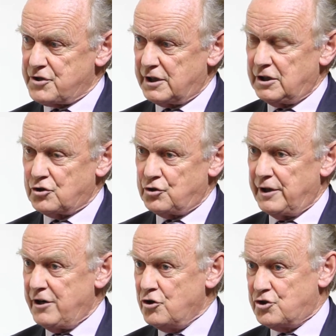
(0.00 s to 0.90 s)
Their cultural
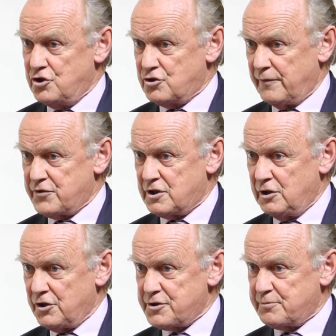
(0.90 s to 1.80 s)
heritage is obviously
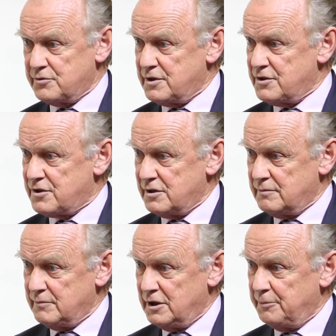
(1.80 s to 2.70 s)
lost because
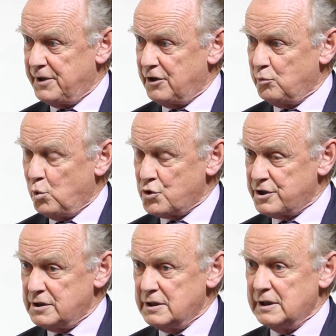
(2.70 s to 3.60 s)
it'll be
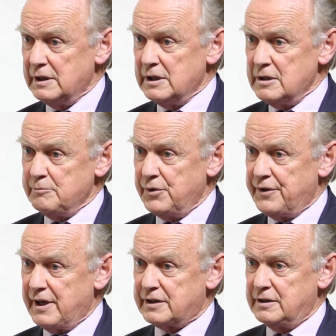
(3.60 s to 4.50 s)
underwater, but
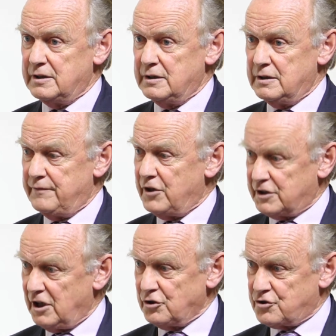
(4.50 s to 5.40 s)
the very
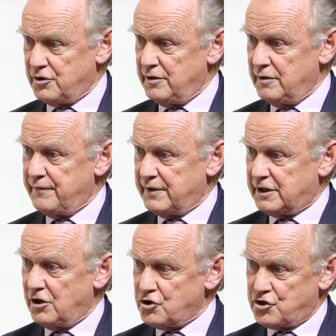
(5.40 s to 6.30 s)
culture of the
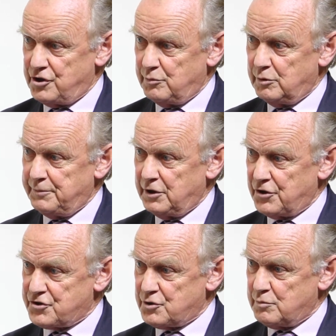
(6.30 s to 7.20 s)
country will be
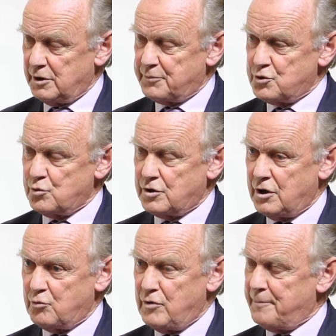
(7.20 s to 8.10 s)
lost as well, because you
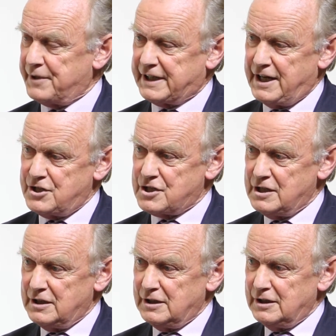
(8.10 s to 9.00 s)
can't replicate
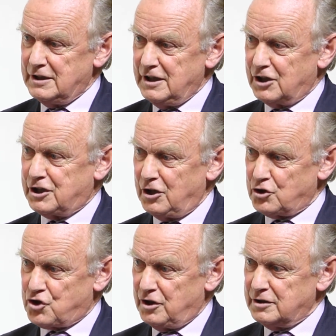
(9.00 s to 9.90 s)
a
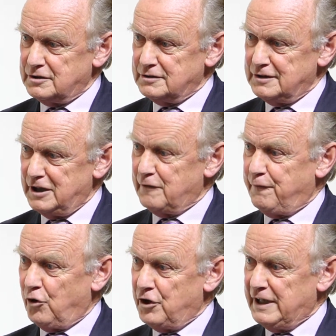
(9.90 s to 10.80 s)
culture in a
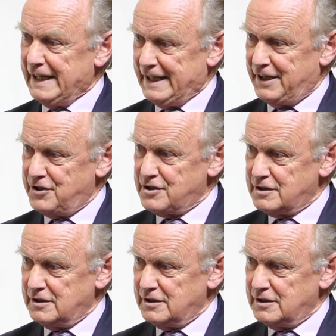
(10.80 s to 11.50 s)
foreign land.